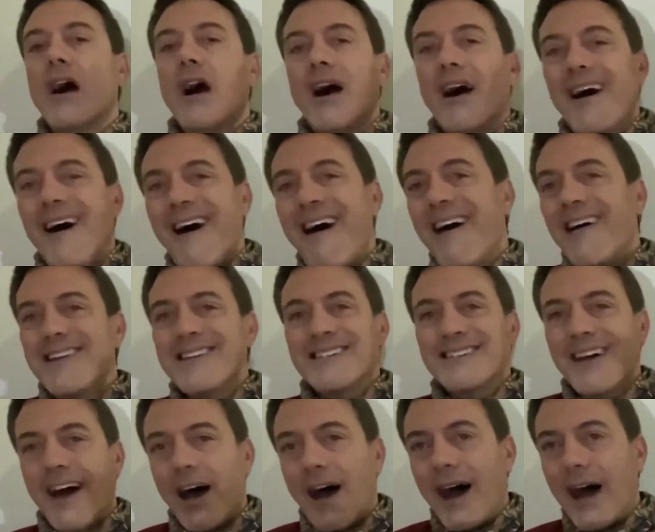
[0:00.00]
On
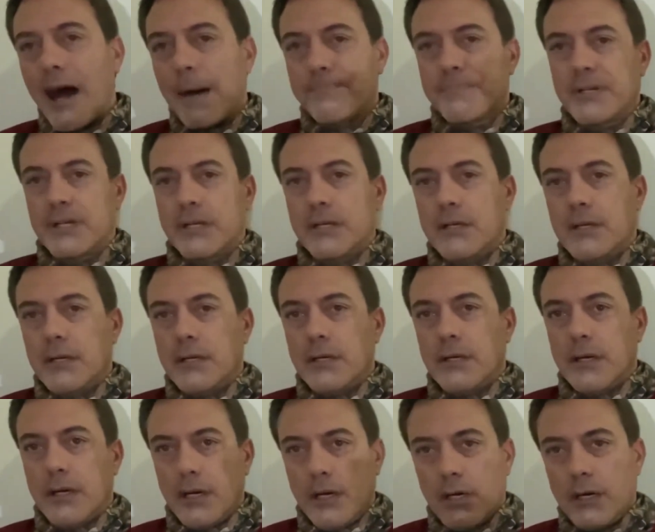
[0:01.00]
top
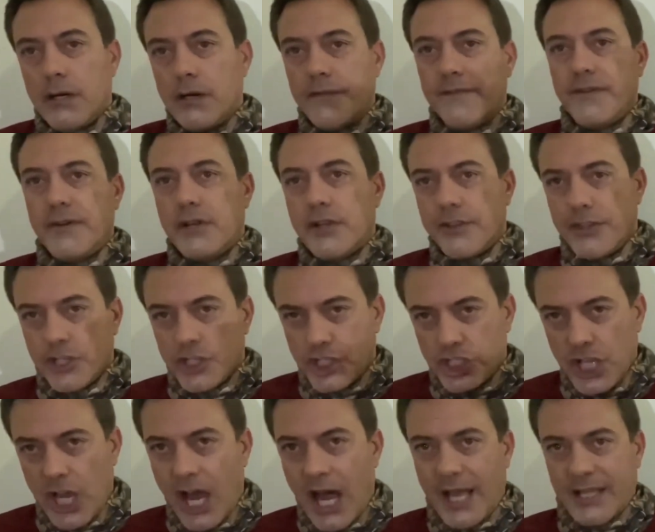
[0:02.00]
of the
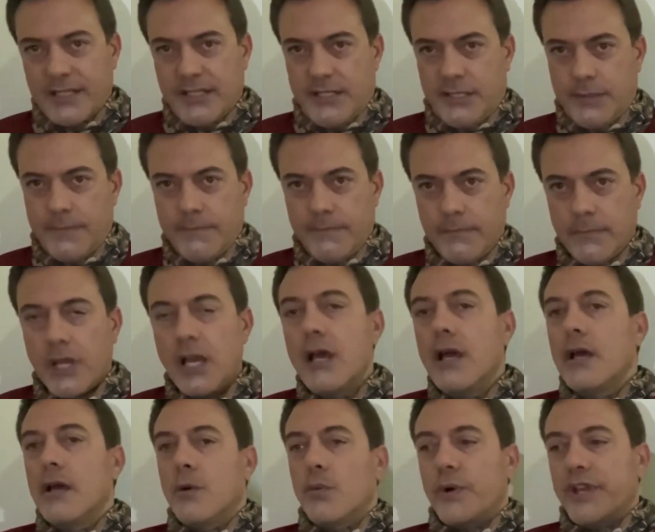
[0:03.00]
shots,
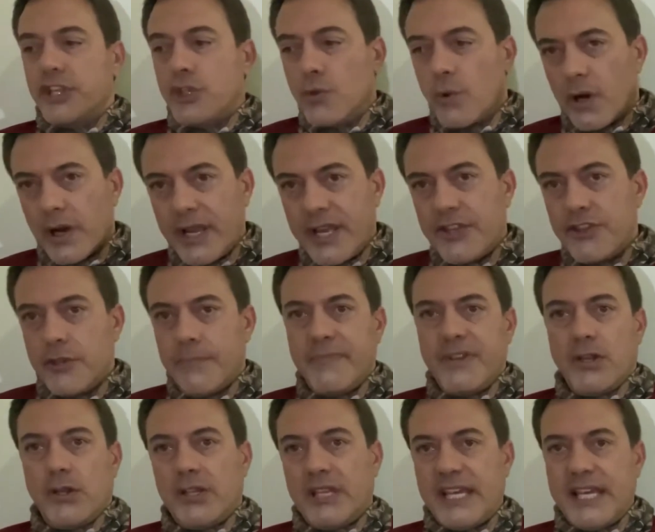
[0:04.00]
when you are in the
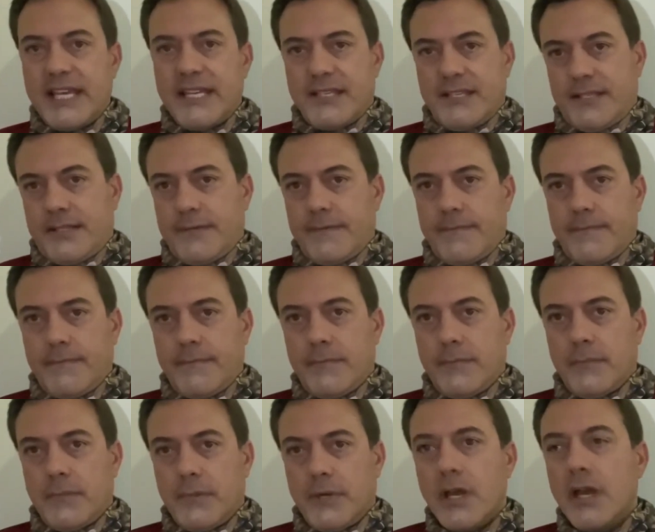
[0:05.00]
Middle East,
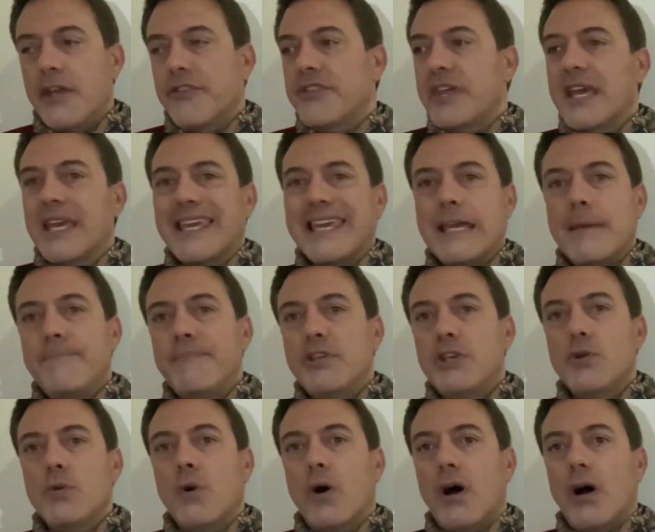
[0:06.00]
they keep
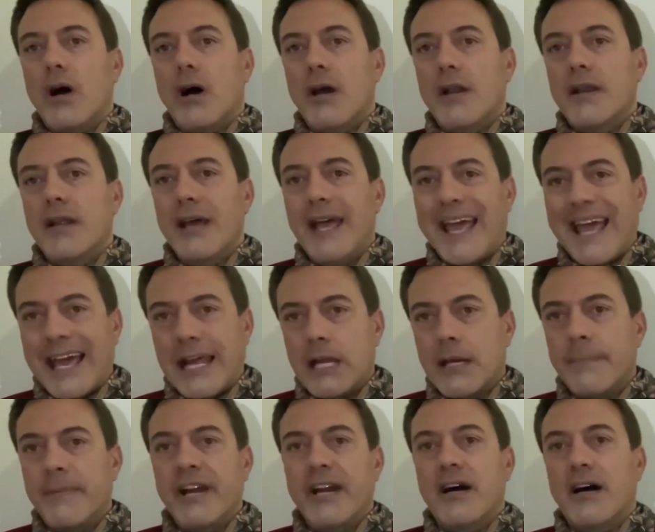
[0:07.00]
you on
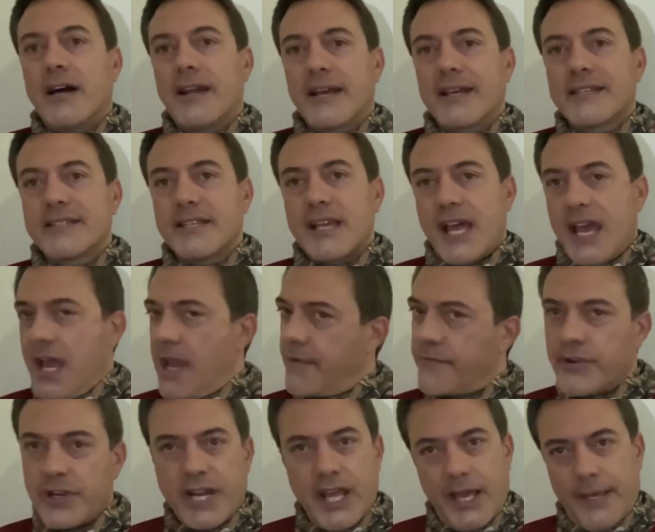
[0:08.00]
antibiotics
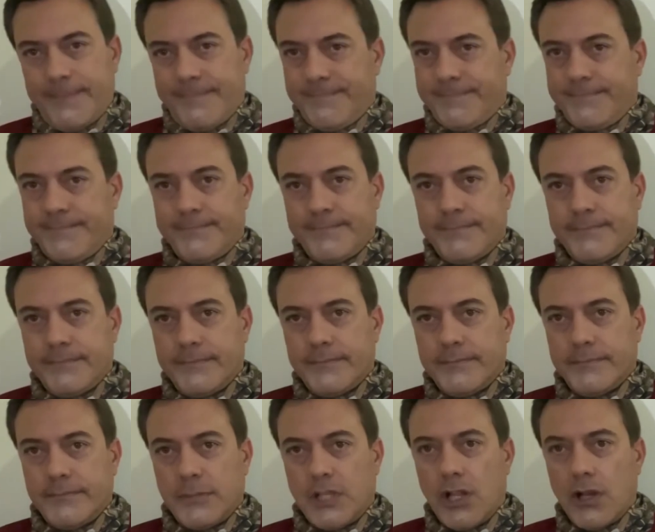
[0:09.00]
every day.
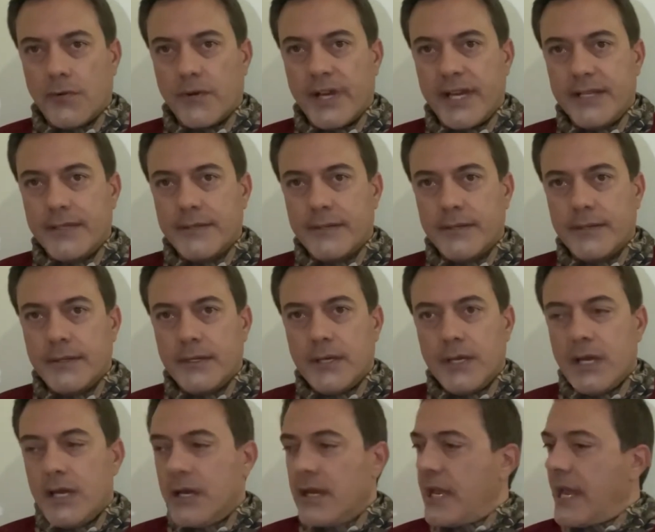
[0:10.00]
All right?
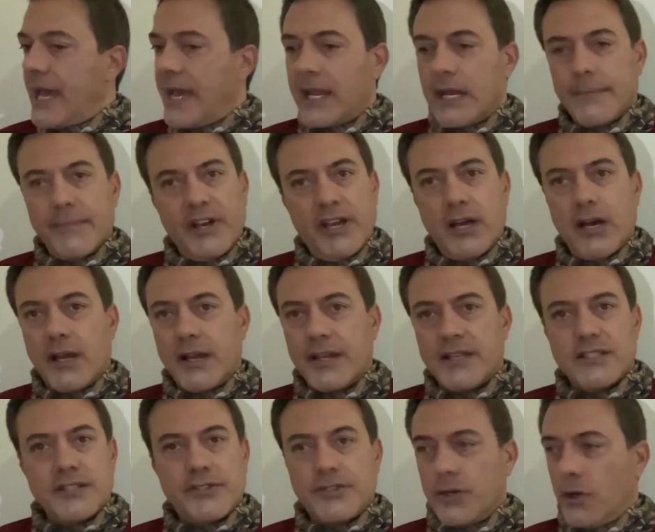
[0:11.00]

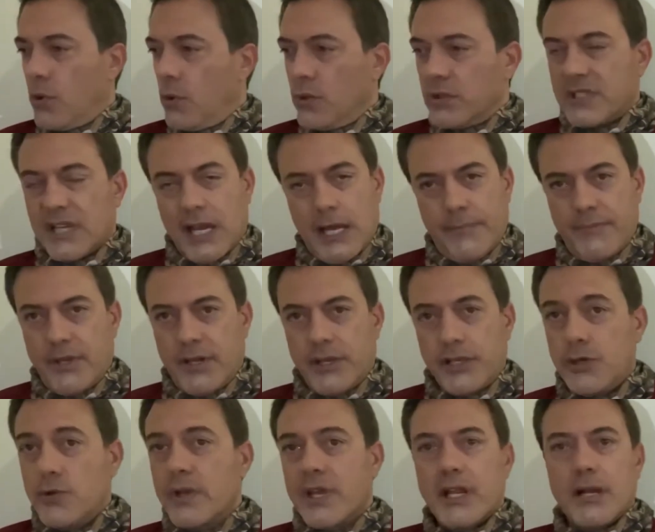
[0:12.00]
Antibiotics the whole time there.
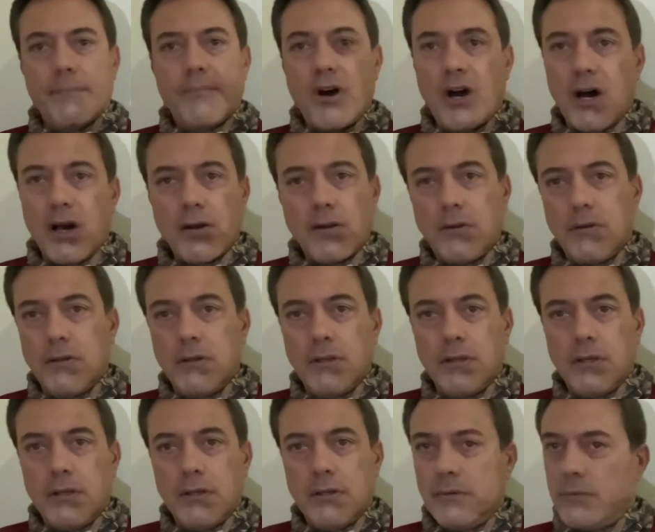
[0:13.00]
You get a bottle
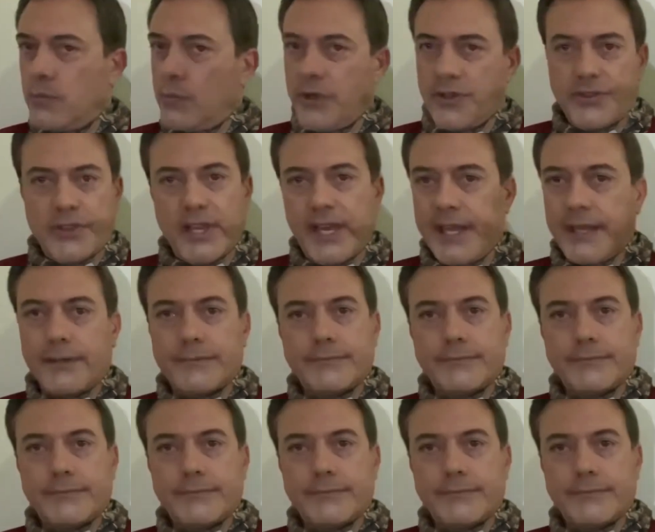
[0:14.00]
with like